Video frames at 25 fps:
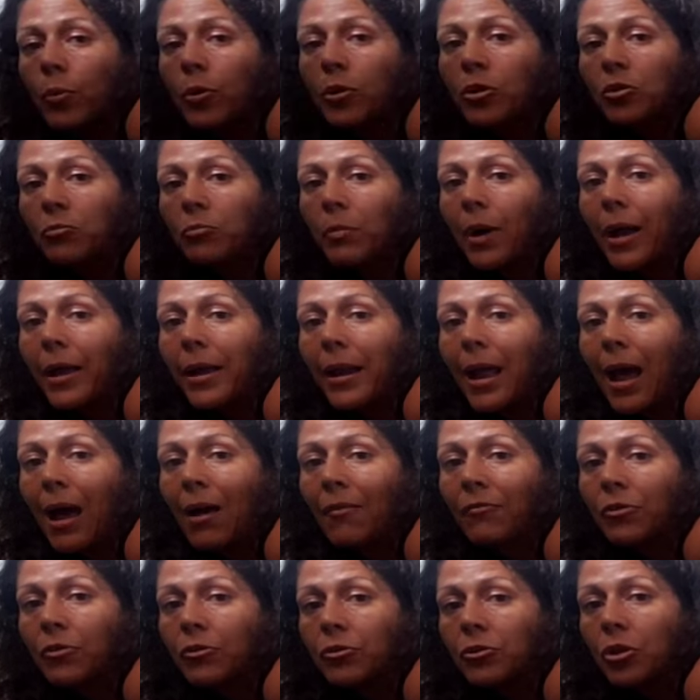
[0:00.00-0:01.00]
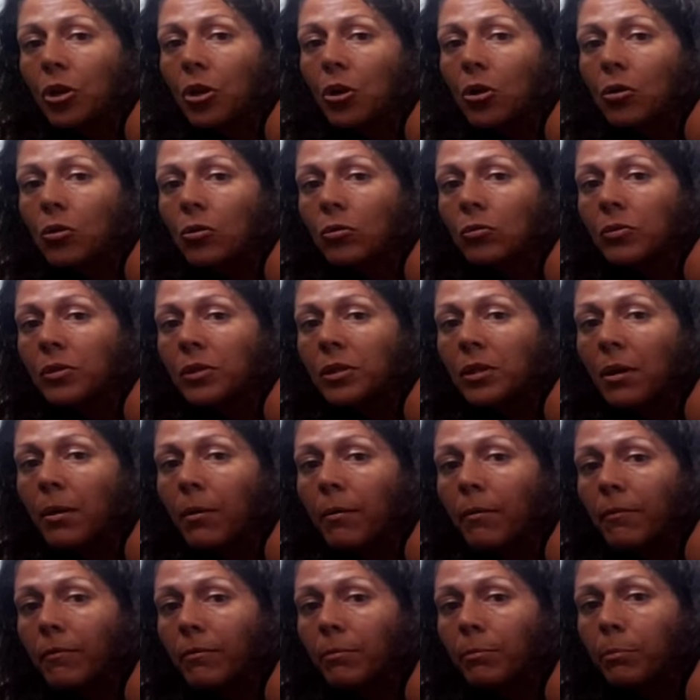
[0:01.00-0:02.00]
where you might have your toes
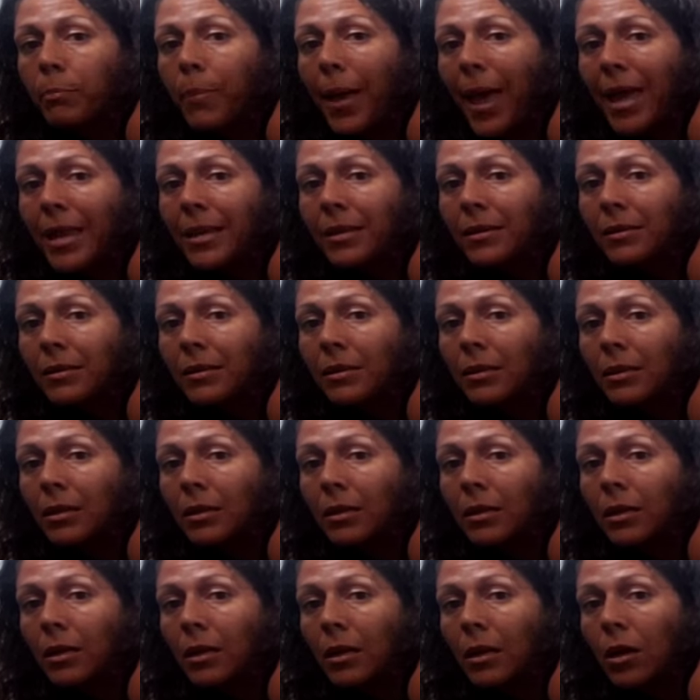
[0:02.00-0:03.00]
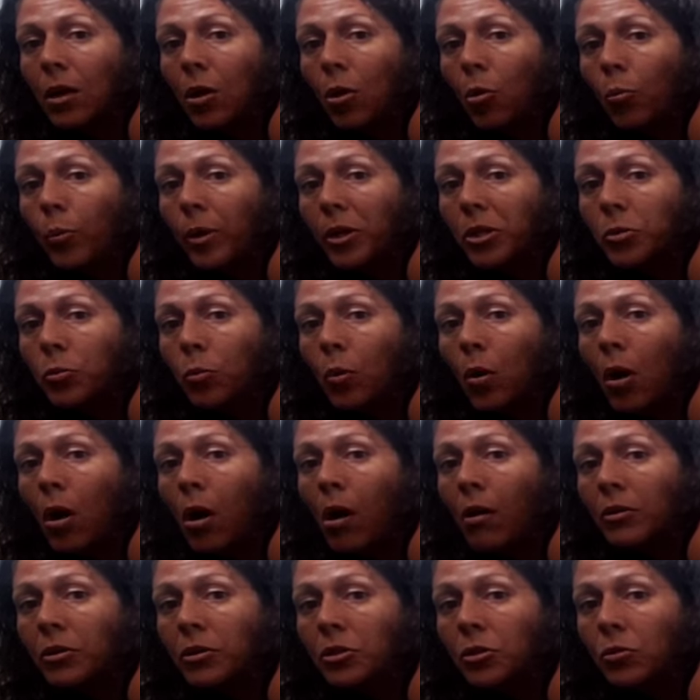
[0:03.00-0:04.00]
bent, which will
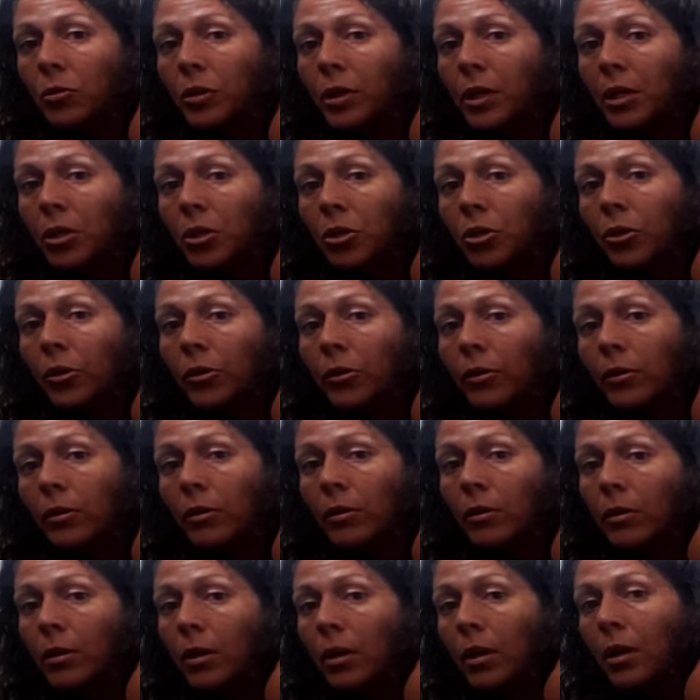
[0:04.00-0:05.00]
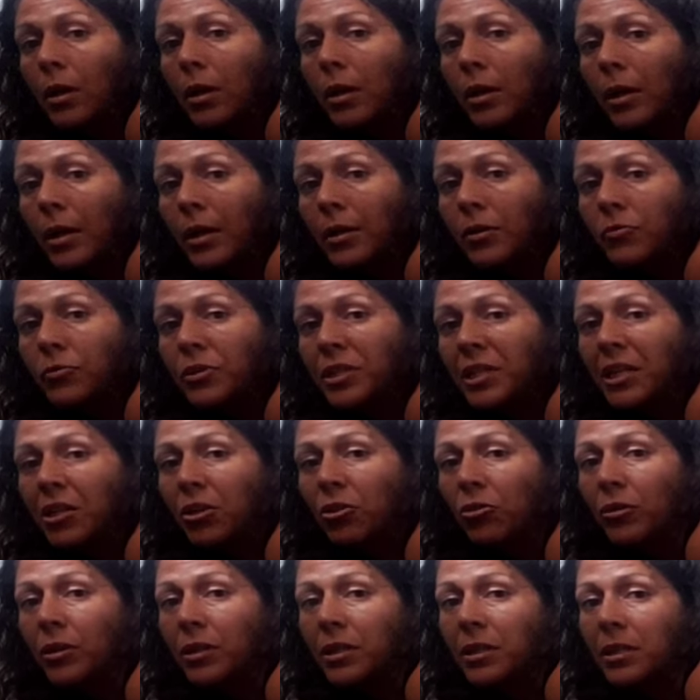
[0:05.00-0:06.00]
also get it
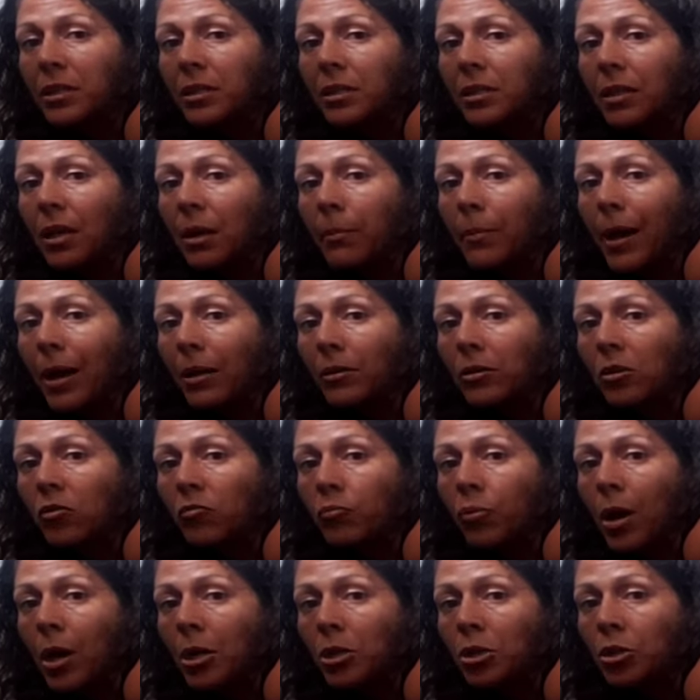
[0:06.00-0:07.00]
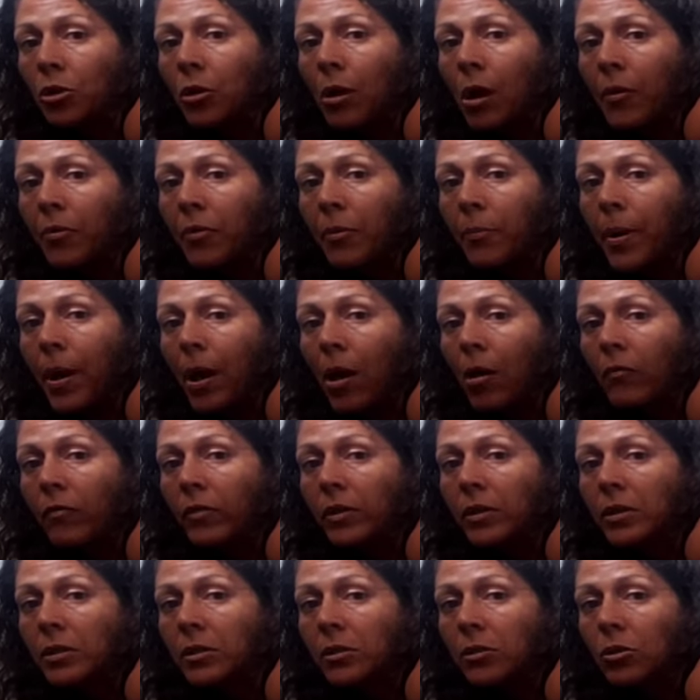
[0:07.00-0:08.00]
decreases the amount of pressure on the
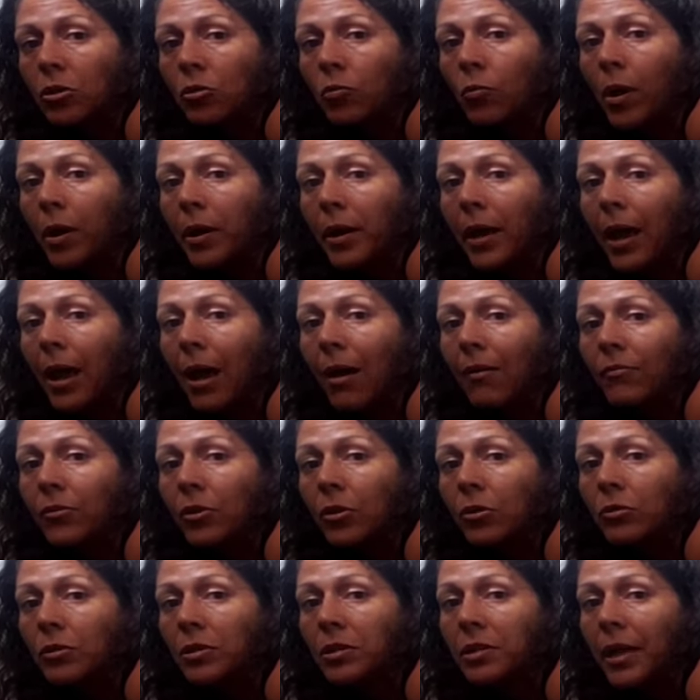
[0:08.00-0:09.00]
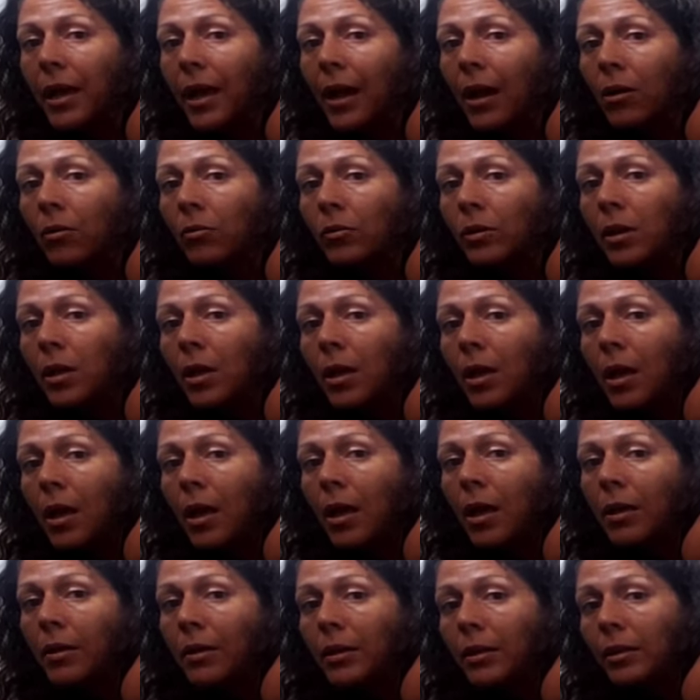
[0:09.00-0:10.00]
pelvis. So you want to have those down,
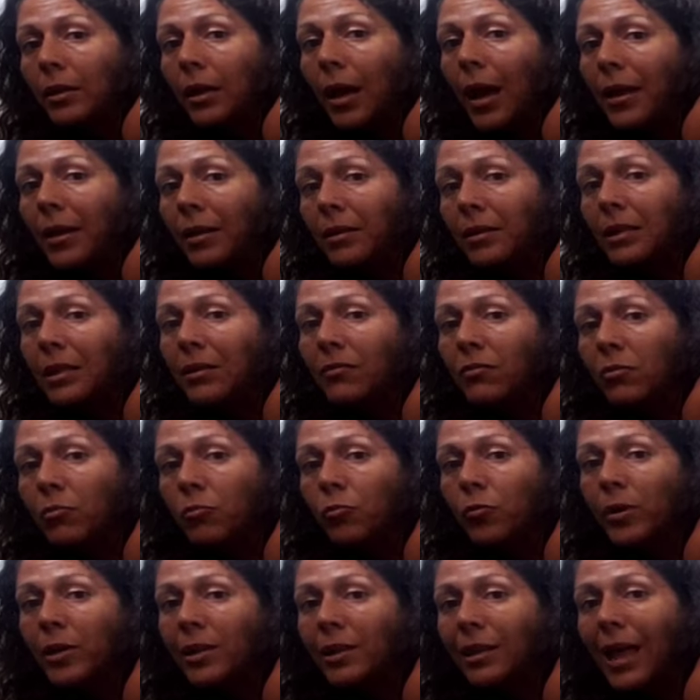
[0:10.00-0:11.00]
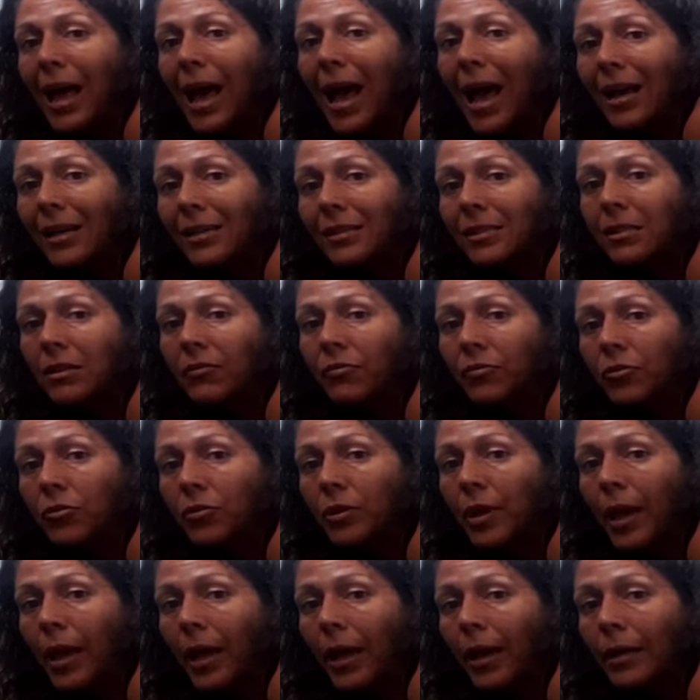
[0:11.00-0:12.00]
kind of leave them relaxed if
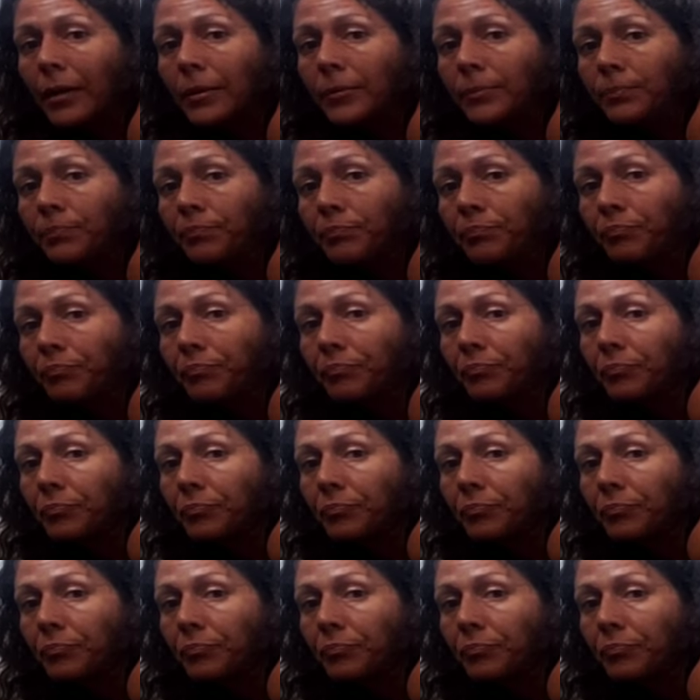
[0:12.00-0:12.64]
you can.